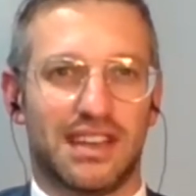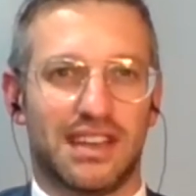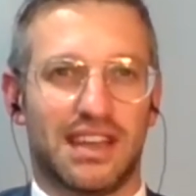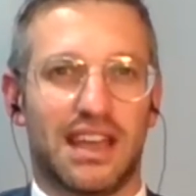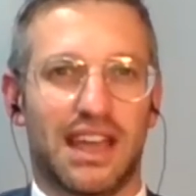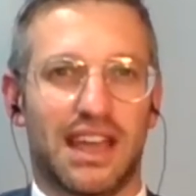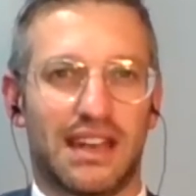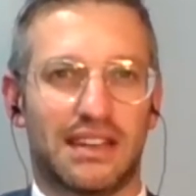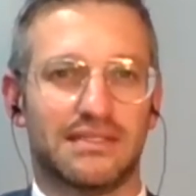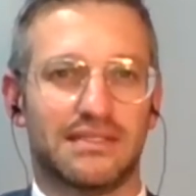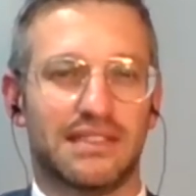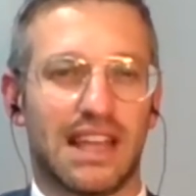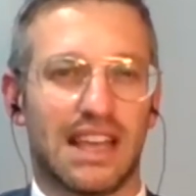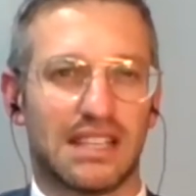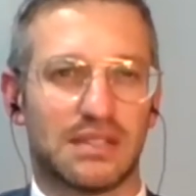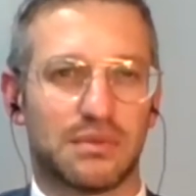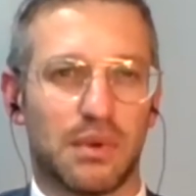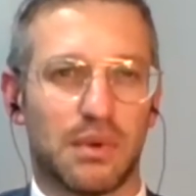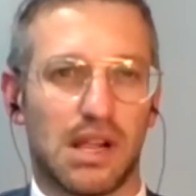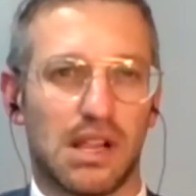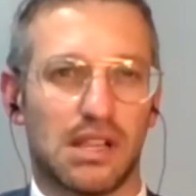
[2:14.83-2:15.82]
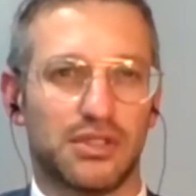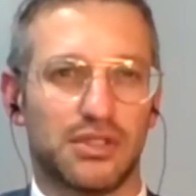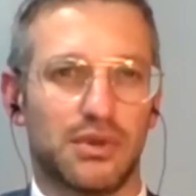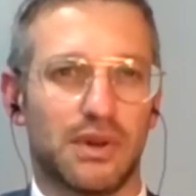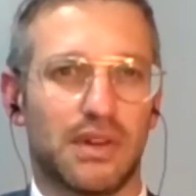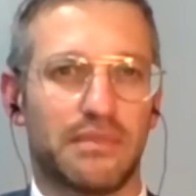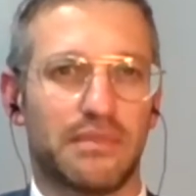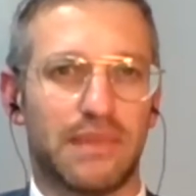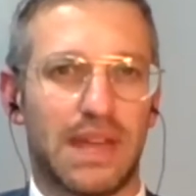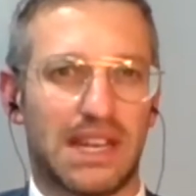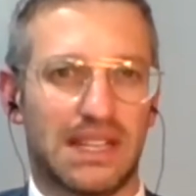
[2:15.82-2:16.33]
And as well, you
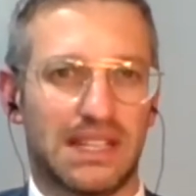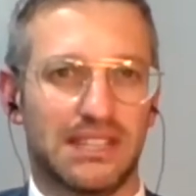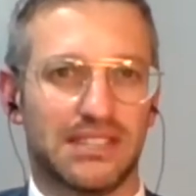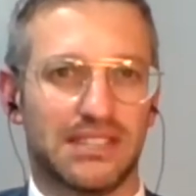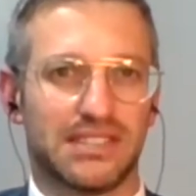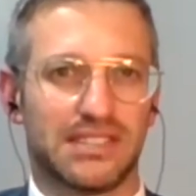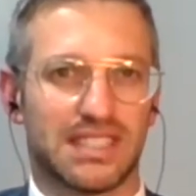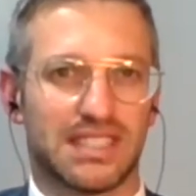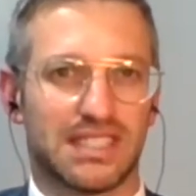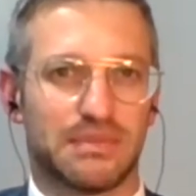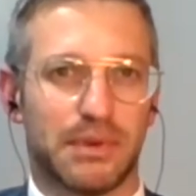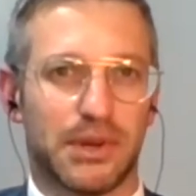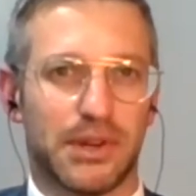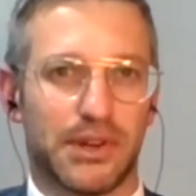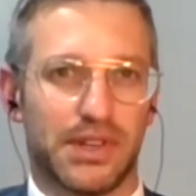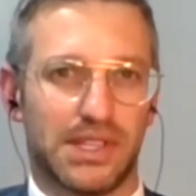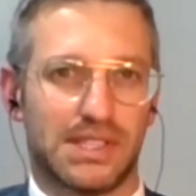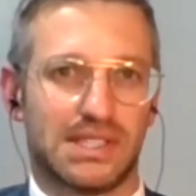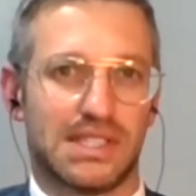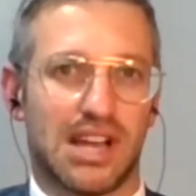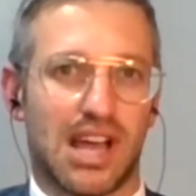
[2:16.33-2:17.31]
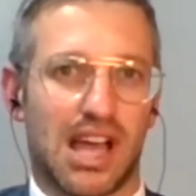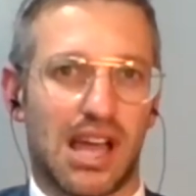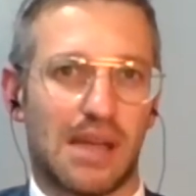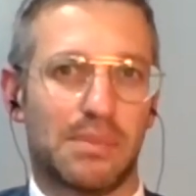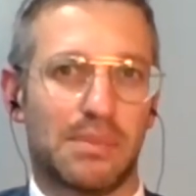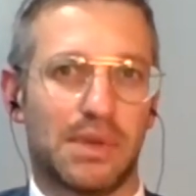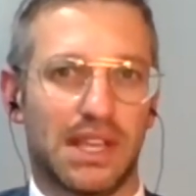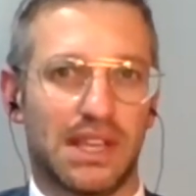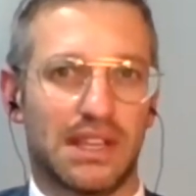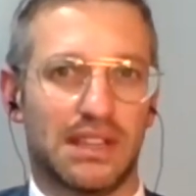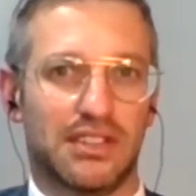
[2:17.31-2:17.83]
have many years experience in IP
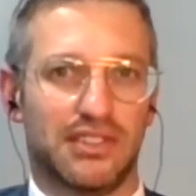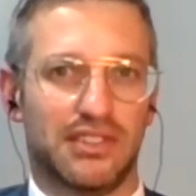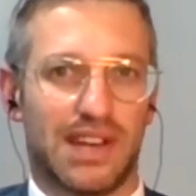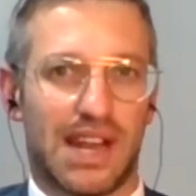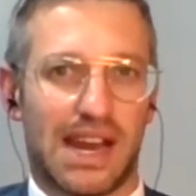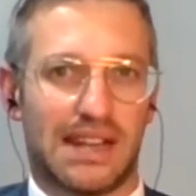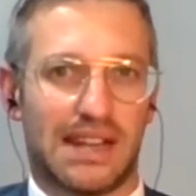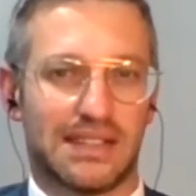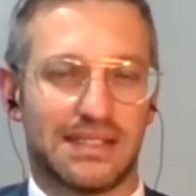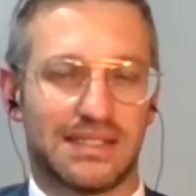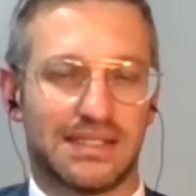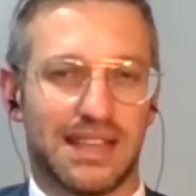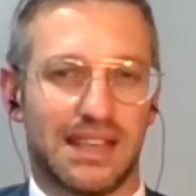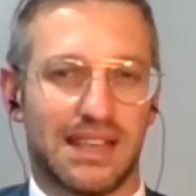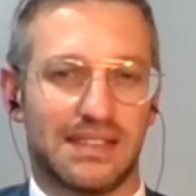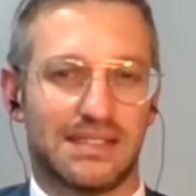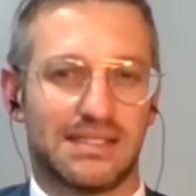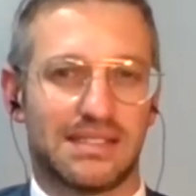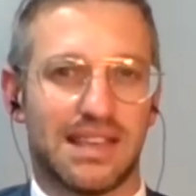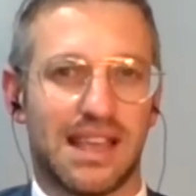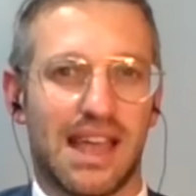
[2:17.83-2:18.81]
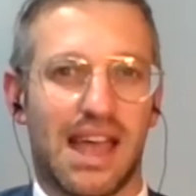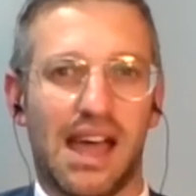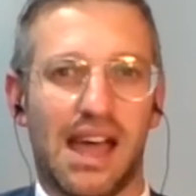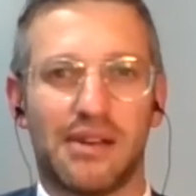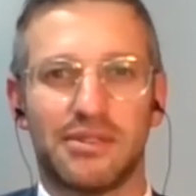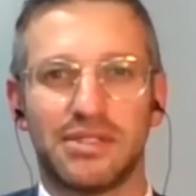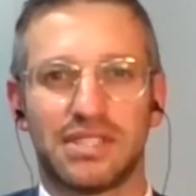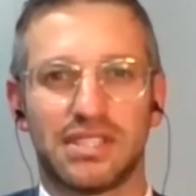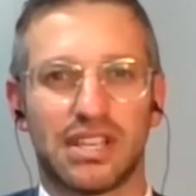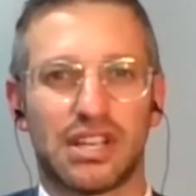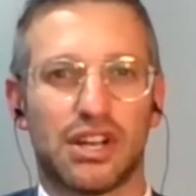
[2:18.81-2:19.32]
in the United States. How
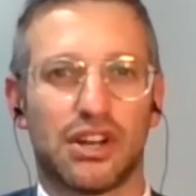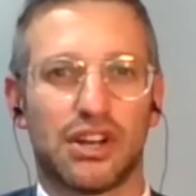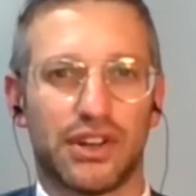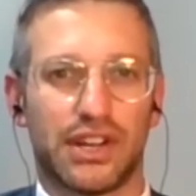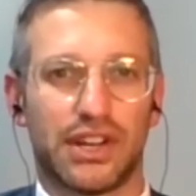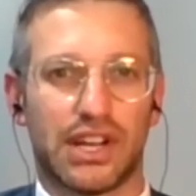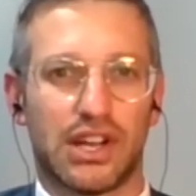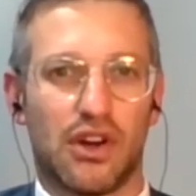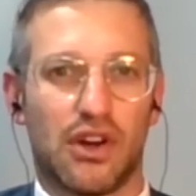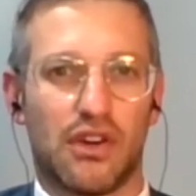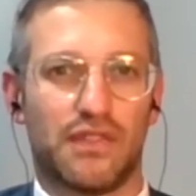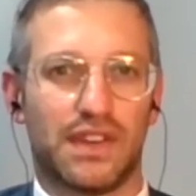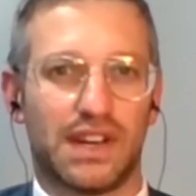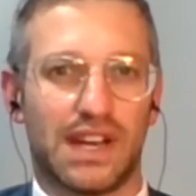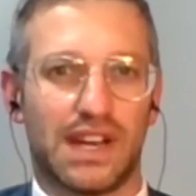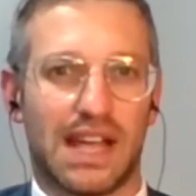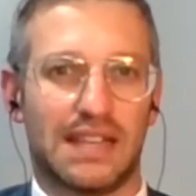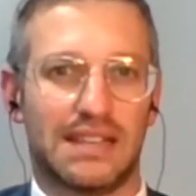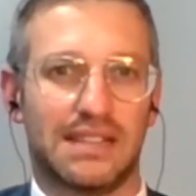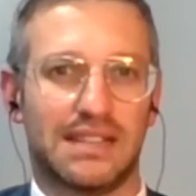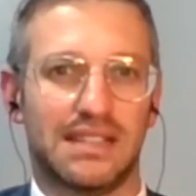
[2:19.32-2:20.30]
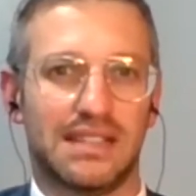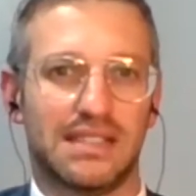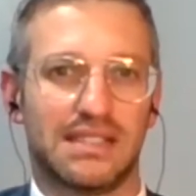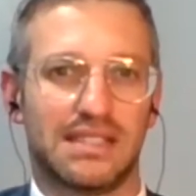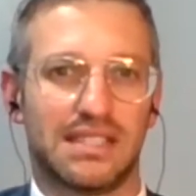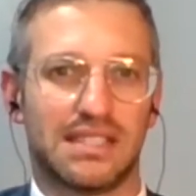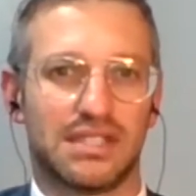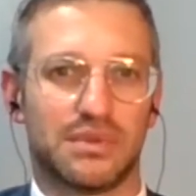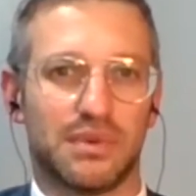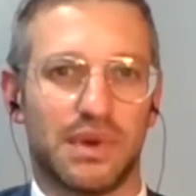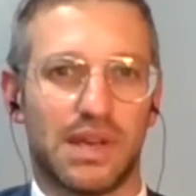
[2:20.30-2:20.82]
is the current COVID-19
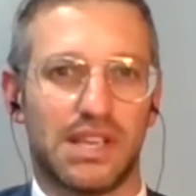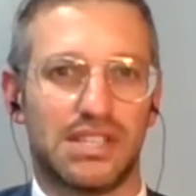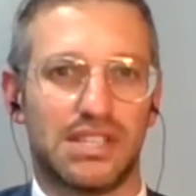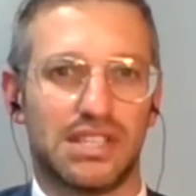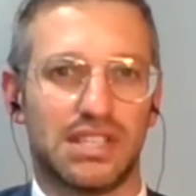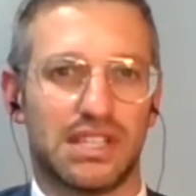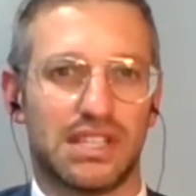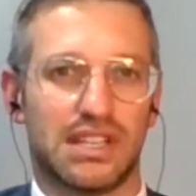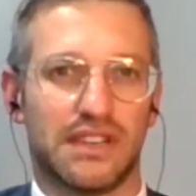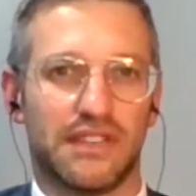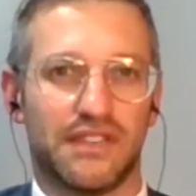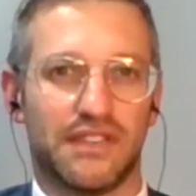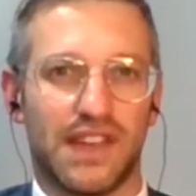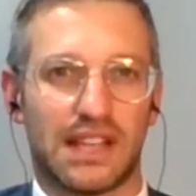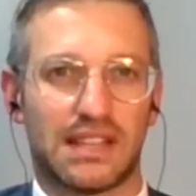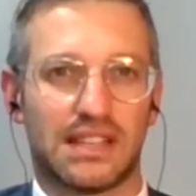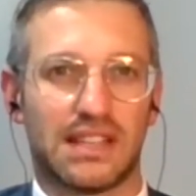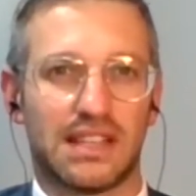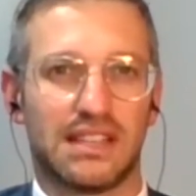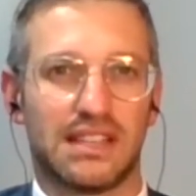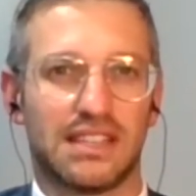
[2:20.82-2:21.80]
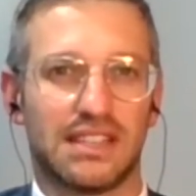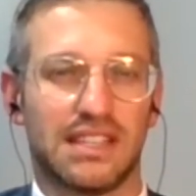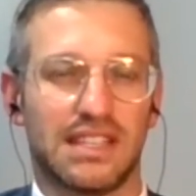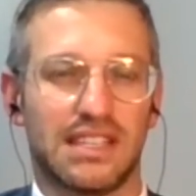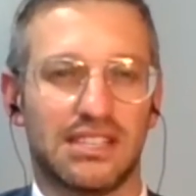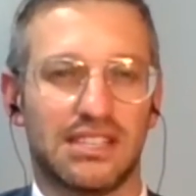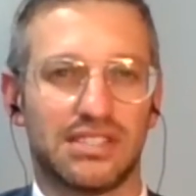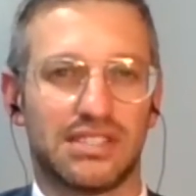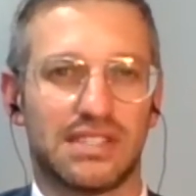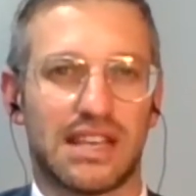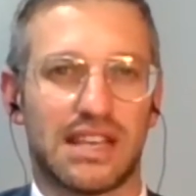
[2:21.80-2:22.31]
situation affecting the
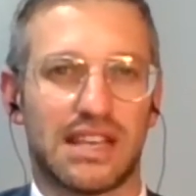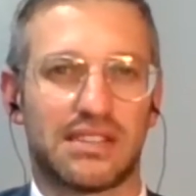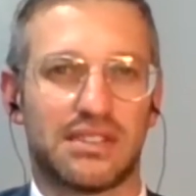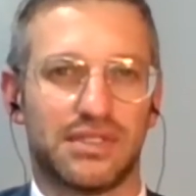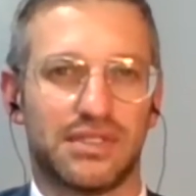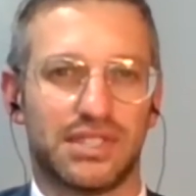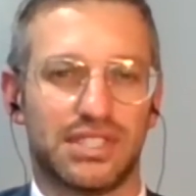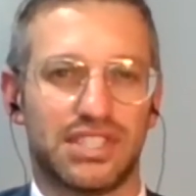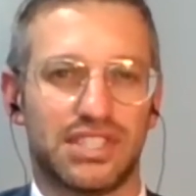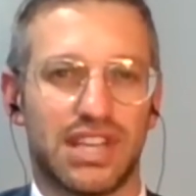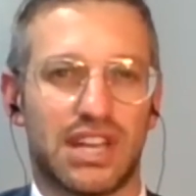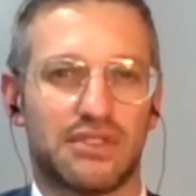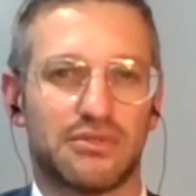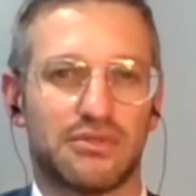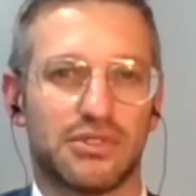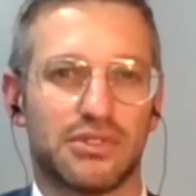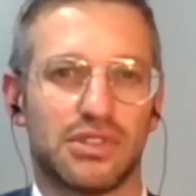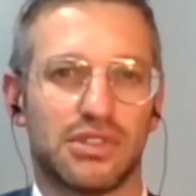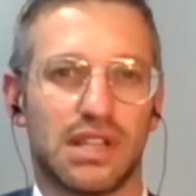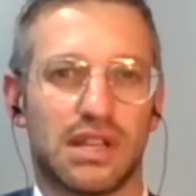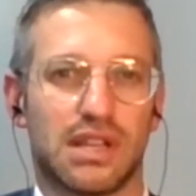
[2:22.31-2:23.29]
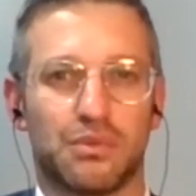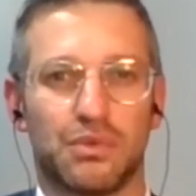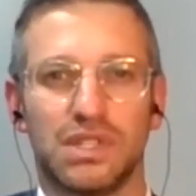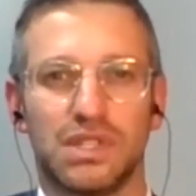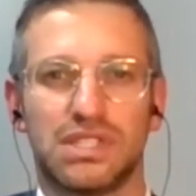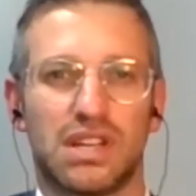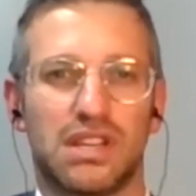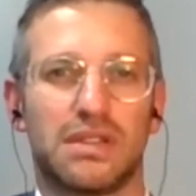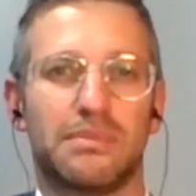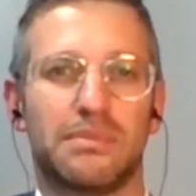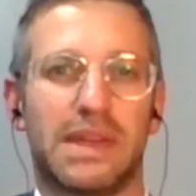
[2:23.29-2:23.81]
legal sector in general? And which
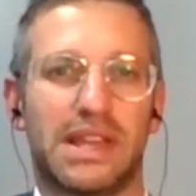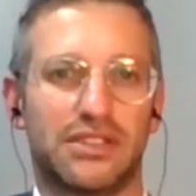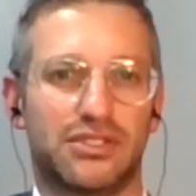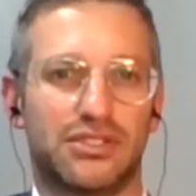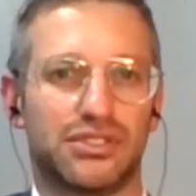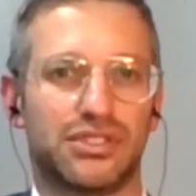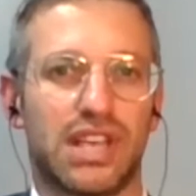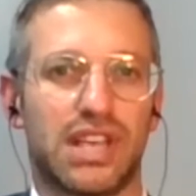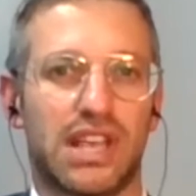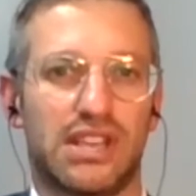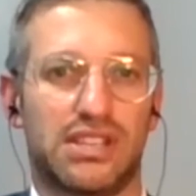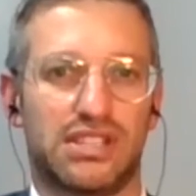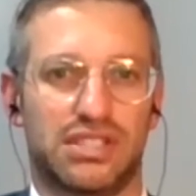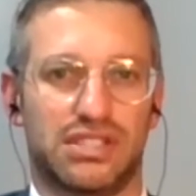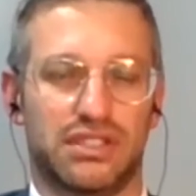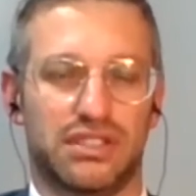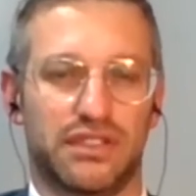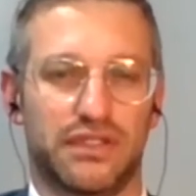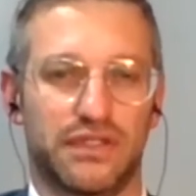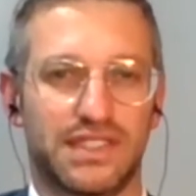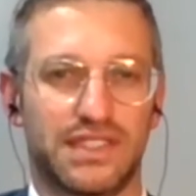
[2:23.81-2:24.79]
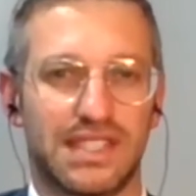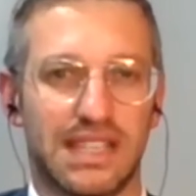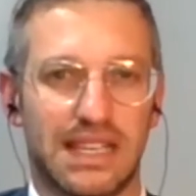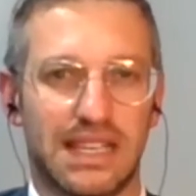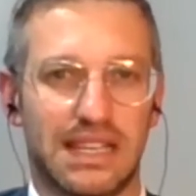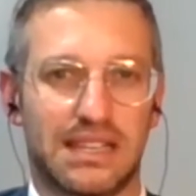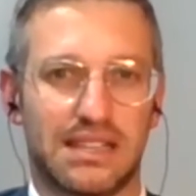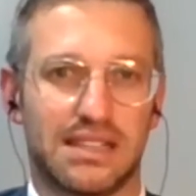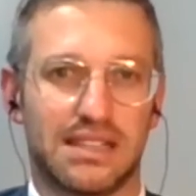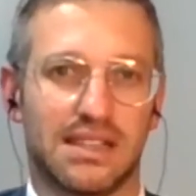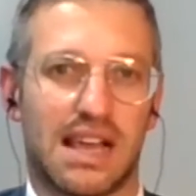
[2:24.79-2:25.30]
are the major changes you've
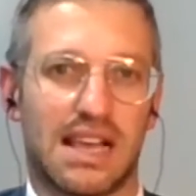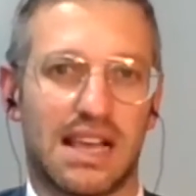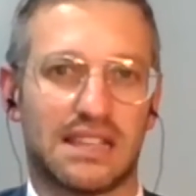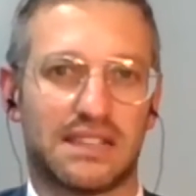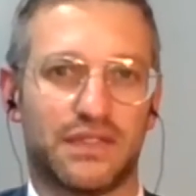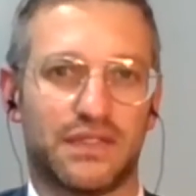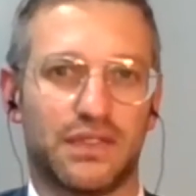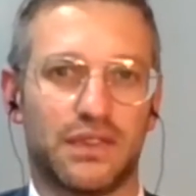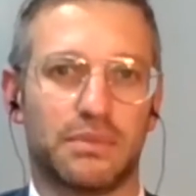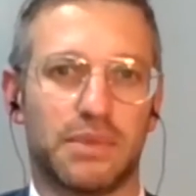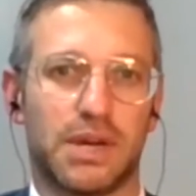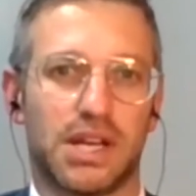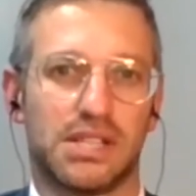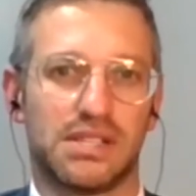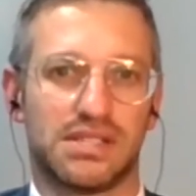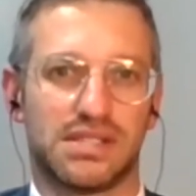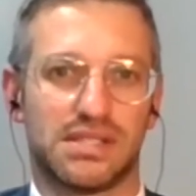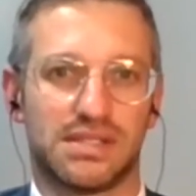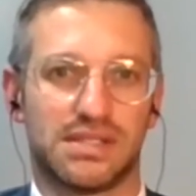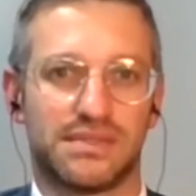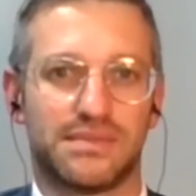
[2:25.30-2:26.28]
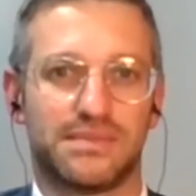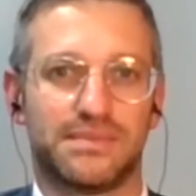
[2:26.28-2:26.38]
seen in the last few months?